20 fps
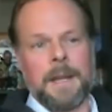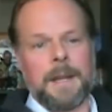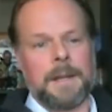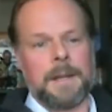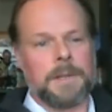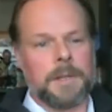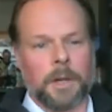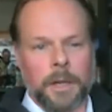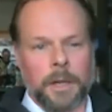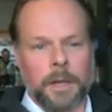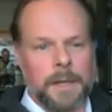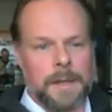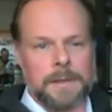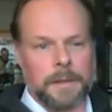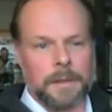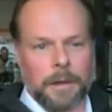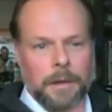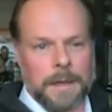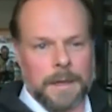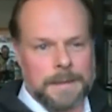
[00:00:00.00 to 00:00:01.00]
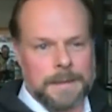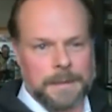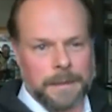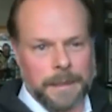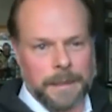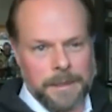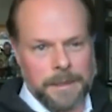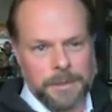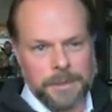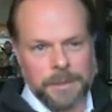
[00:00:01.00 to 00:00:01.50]
attorneys across the
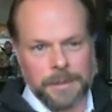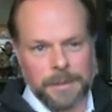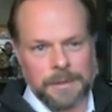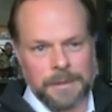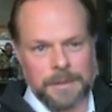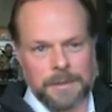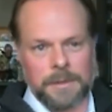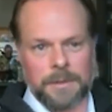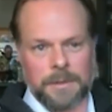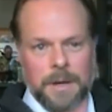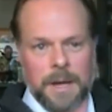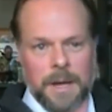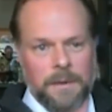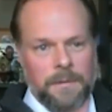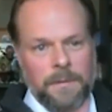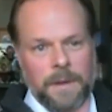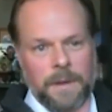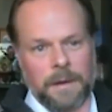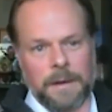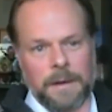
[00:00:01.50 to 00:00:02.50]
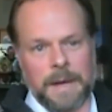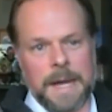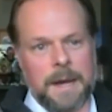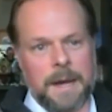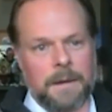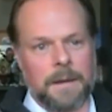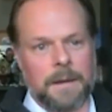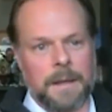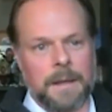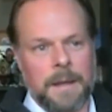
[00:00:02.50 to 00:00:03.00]
nation to try to figure
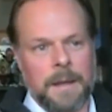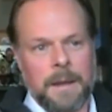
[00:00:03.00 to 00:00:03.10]
out